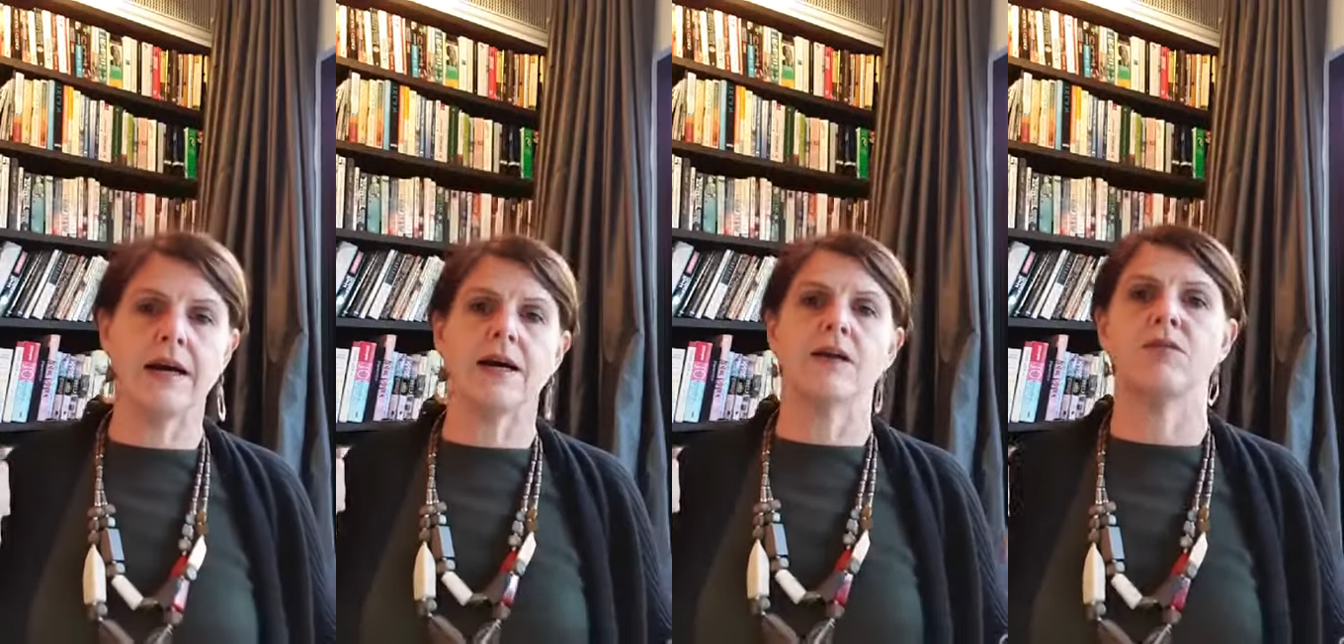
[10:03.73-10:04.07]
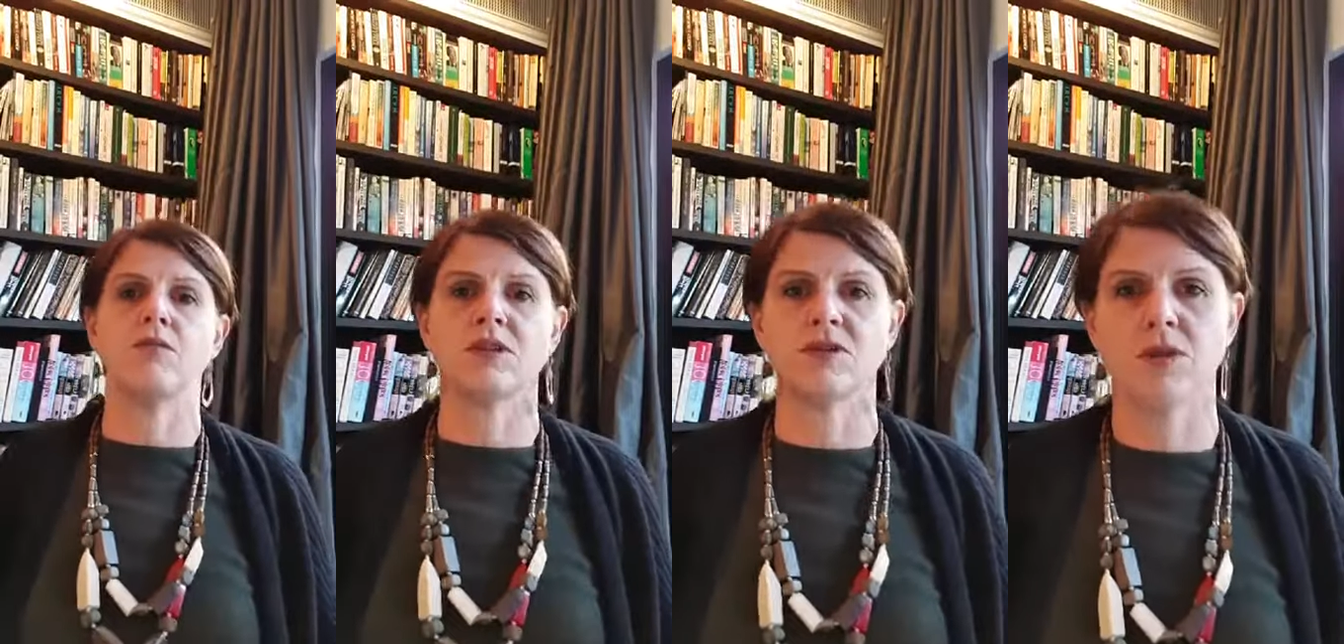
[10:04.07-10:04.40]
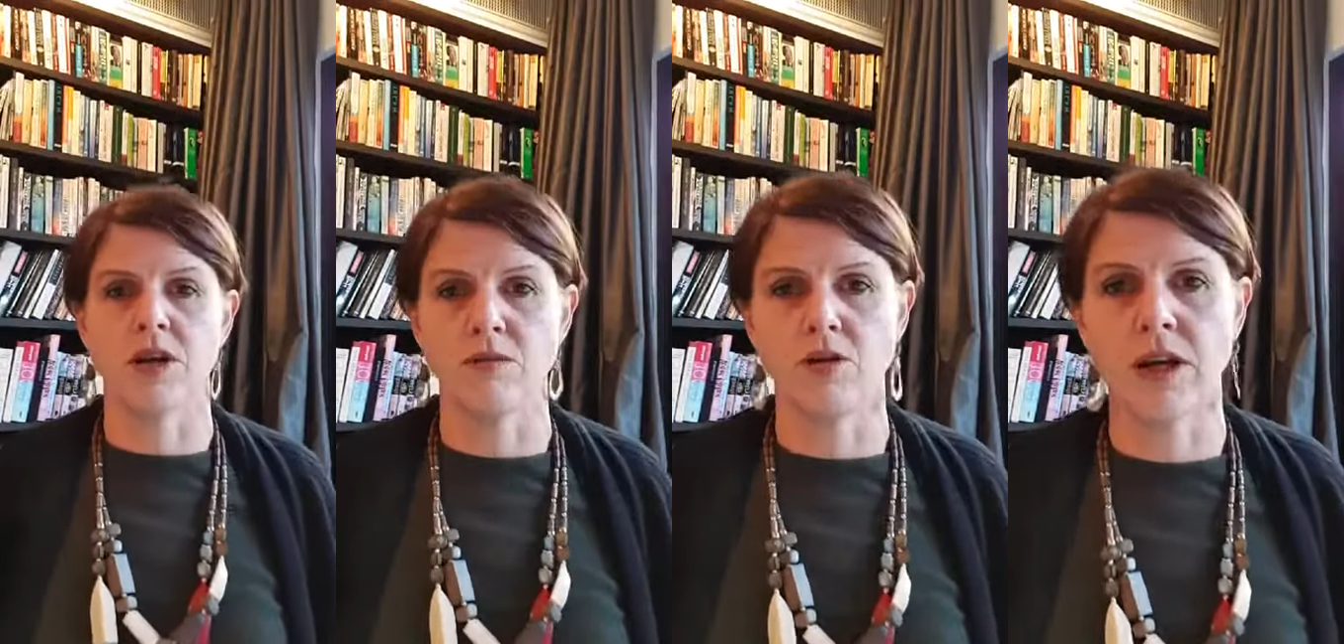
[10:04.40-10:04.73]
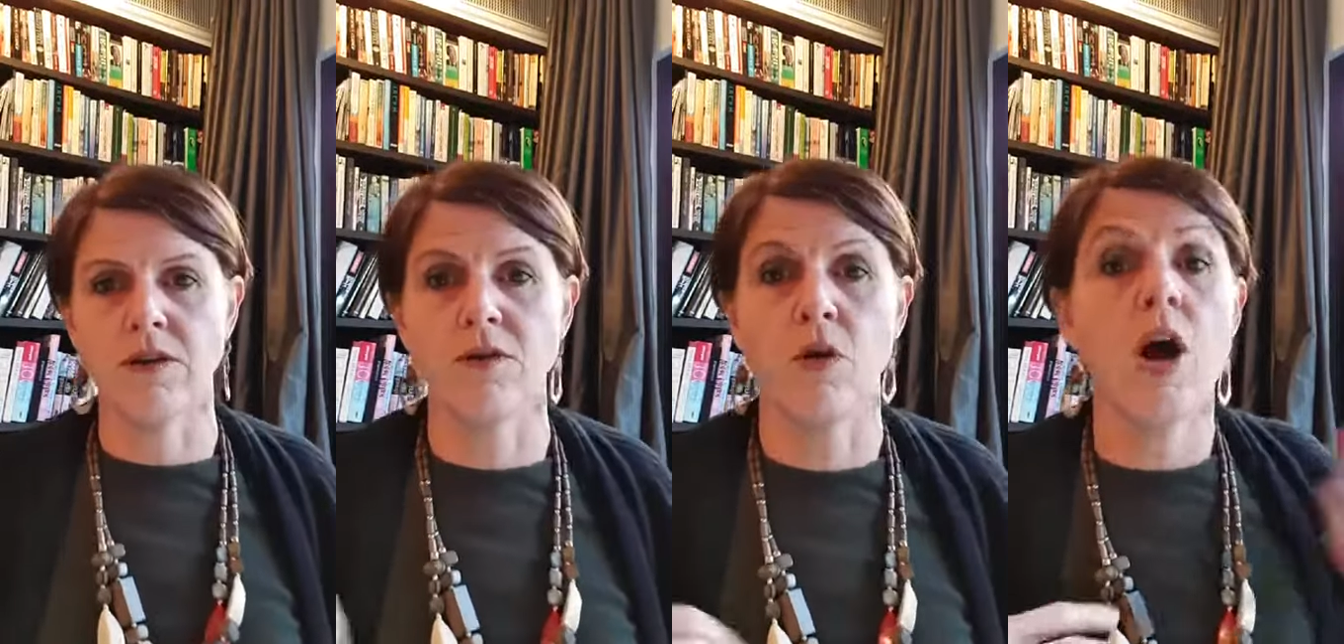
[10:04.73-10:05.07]
what's the word I'm
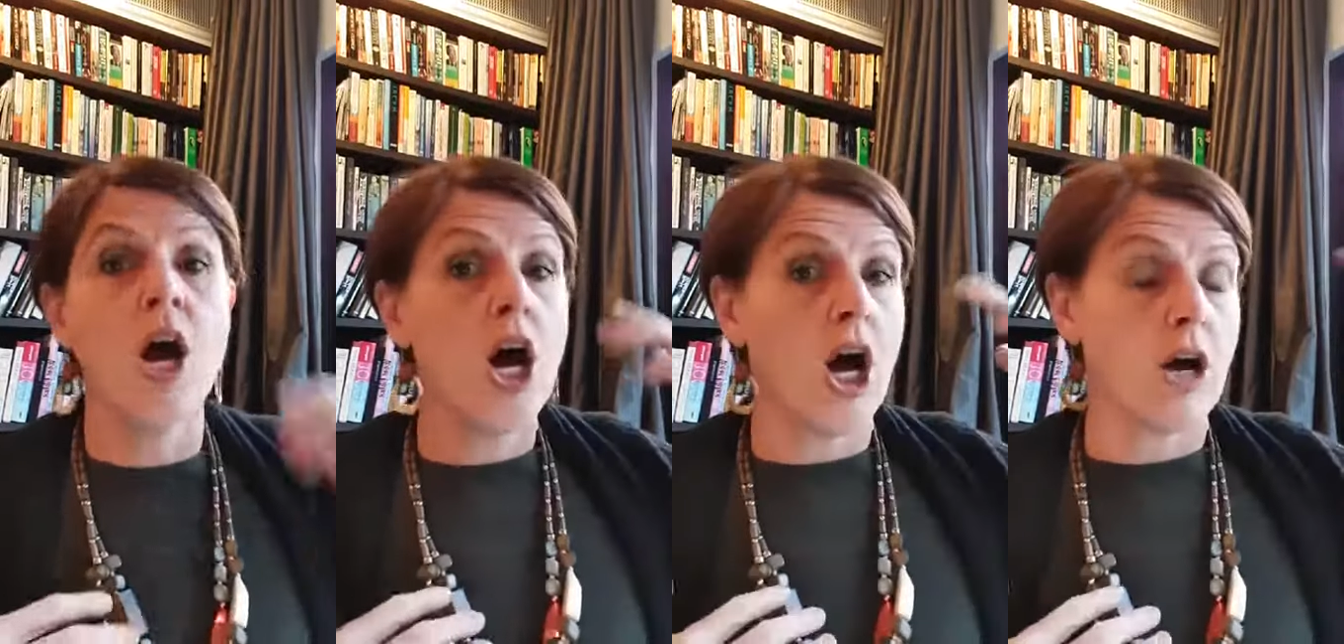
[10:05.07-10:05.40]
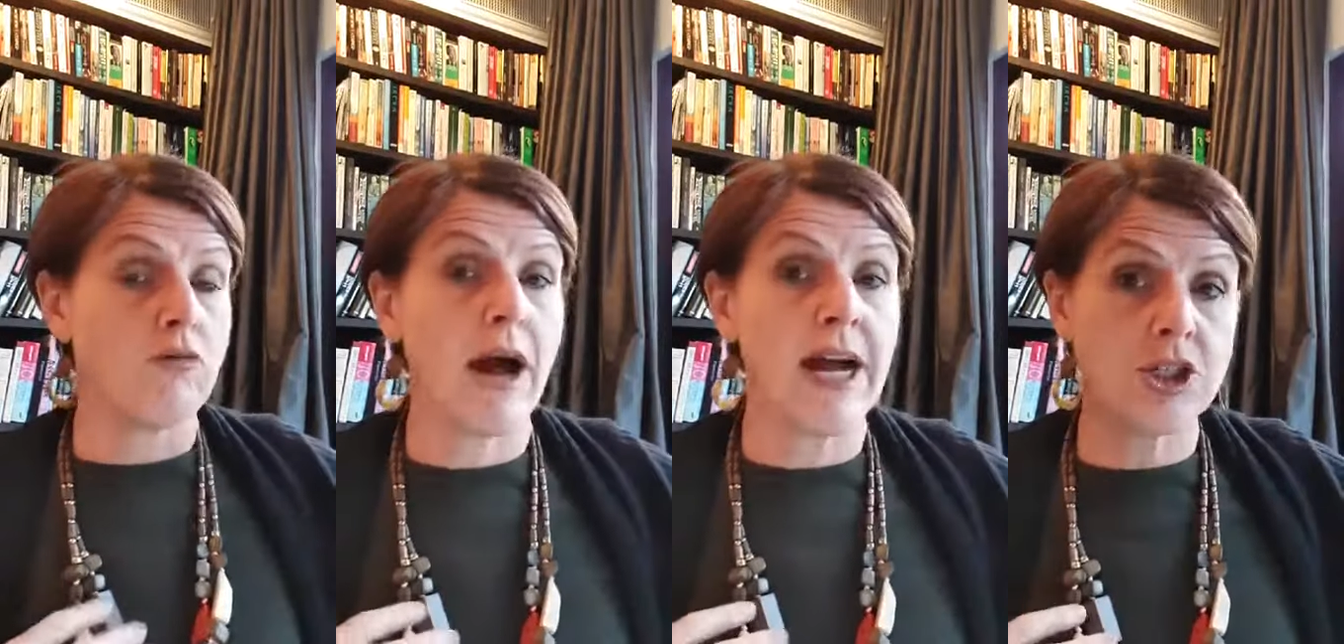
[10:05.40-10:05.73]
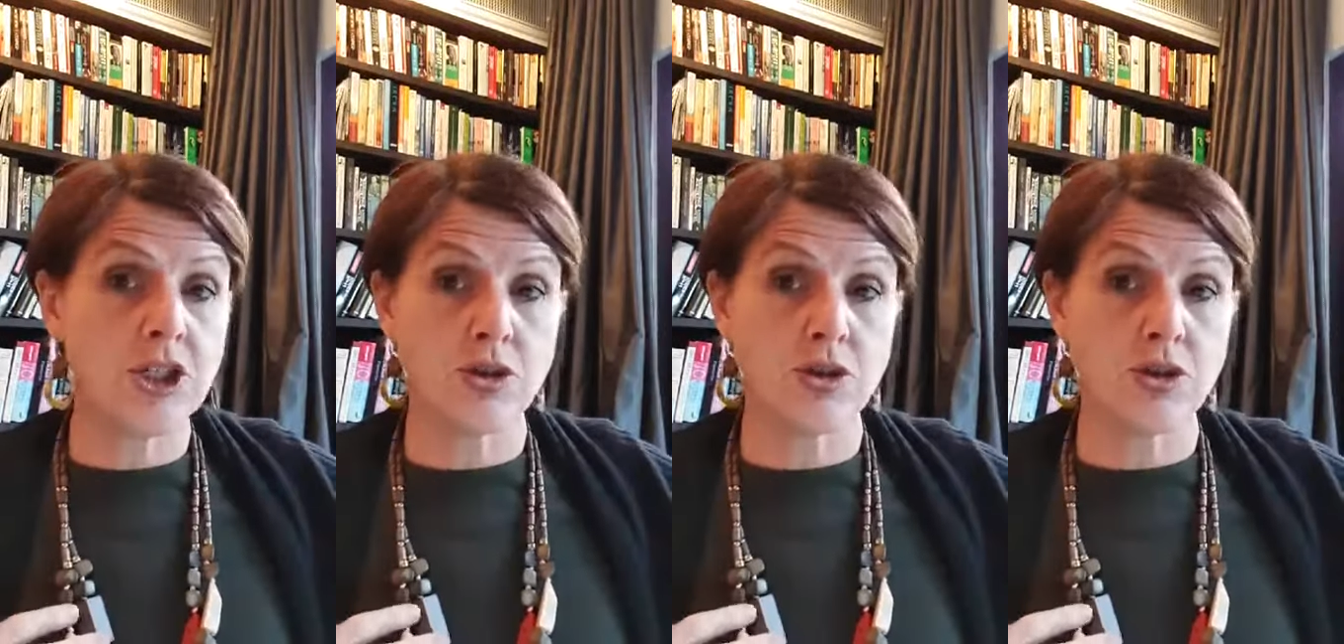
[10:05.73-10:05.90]
looking for? A range